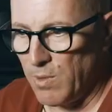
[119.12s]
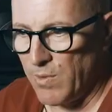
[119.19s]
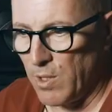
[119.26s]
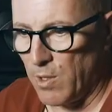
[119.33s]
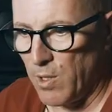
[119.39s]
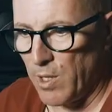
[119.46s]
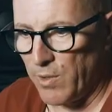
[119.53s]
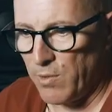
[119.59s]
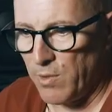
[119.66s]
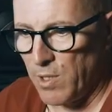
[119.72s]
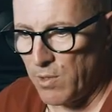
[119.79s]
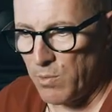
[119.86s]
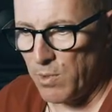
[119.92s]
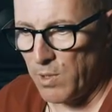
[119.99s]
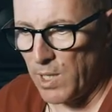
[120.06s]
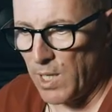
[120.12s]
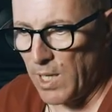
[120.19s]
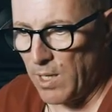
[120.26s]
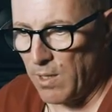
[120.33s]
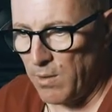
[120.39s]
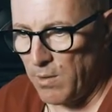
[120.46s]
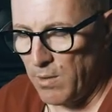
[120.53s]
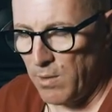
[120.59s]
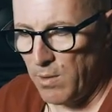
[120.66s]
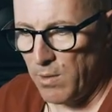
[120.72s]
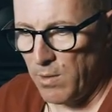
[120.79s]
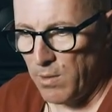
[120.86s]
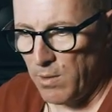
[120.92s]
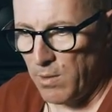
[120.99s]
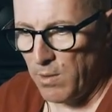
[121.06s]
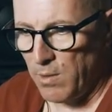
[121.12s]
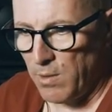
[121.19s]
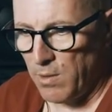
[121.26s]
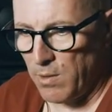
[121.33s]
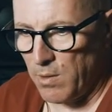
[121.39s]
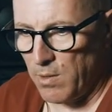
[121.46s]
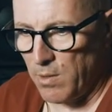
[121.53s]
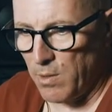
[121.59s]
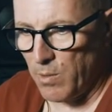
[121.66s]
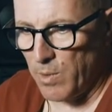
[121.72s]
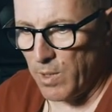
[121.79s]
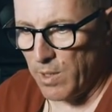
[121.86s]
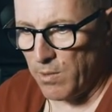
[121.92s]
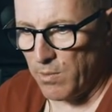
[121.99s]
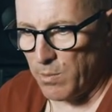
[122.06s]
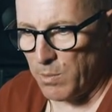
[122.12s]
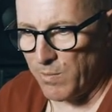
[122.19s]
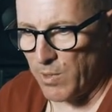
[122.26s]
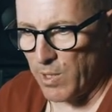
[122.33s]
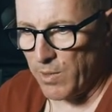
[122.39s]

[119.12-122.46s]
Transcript: We've kind of lost touch with that in a way. So we've